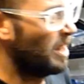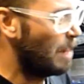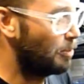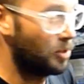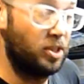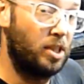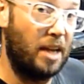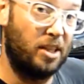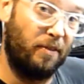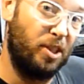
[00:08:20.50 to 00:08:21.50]
enables us to
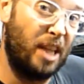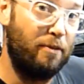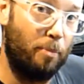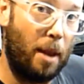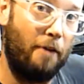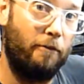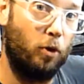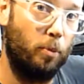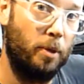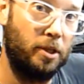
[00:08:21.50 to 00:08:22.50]
actually have a stable
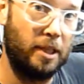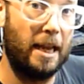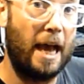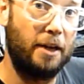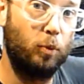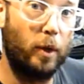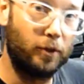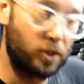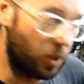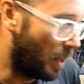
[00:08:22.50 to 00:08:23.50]
platform to then add the
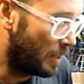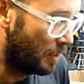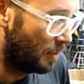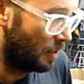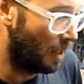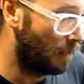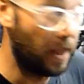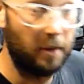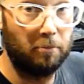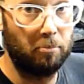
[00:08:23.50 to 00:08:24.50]
wheels to it and
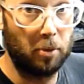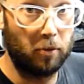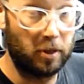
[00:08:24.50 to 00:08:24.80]
then build